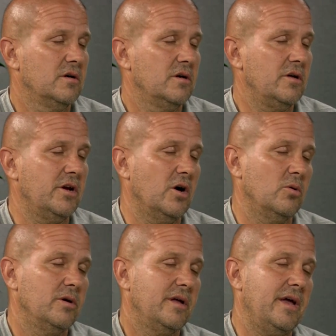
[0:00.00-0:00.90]
you
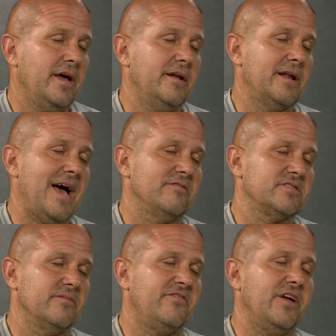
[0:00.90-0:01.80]
know, and have
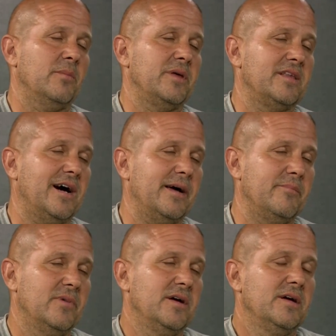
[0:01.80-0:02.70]
some family time
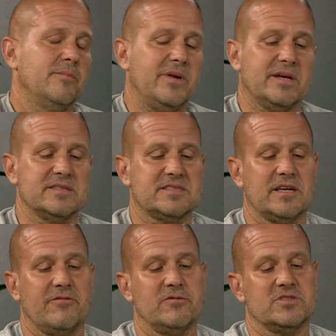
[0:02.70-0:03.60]
because
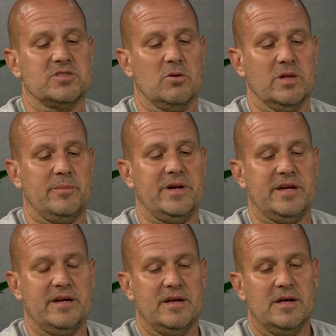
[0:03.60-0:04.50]
stuff was so
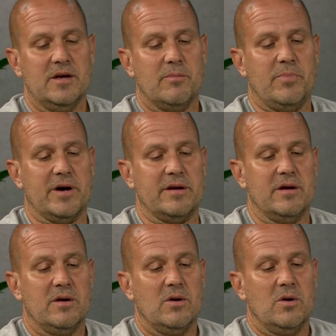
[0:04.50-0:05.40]
limited. But
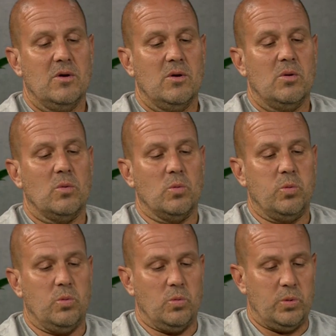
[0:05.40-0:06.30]

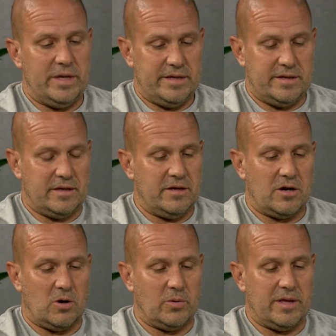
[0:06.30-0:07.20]
we, you
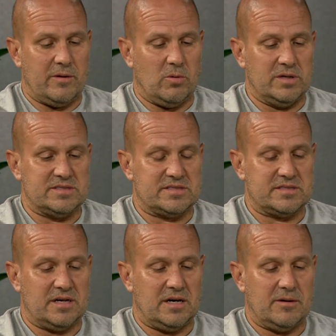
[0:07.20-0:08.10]
know, it
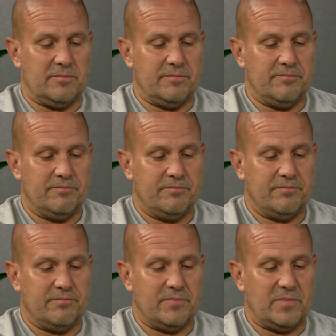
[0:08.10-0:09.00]
was um,
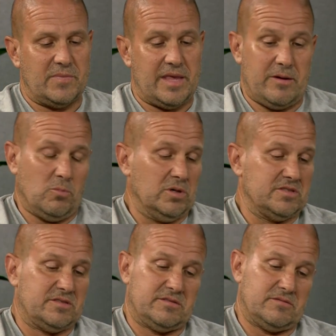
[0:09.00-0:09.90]
it
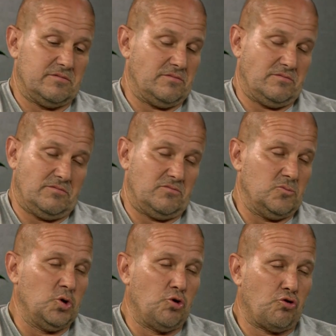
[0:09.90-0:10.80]
was
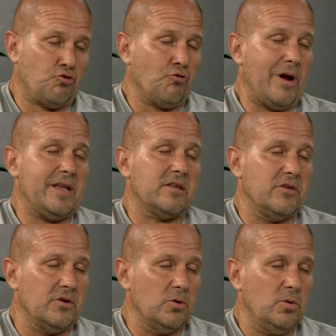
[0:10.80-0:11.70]
great to
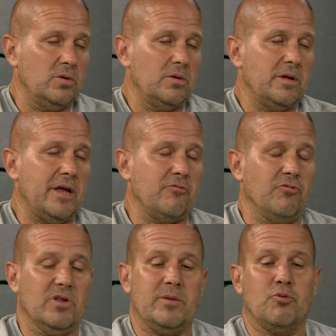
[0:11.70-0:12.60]
do it
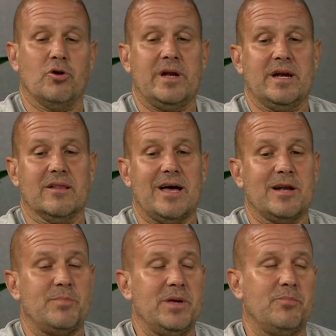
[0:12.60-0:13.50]
really brought in a lot
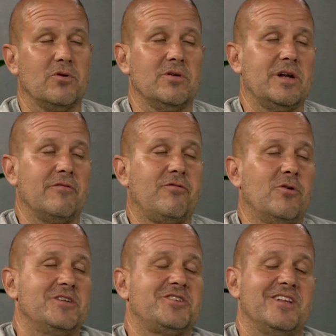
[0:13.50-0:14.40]
of people. And
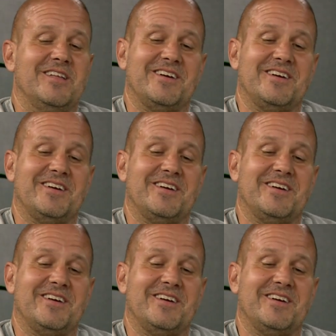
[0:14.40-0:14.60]
unfortunately,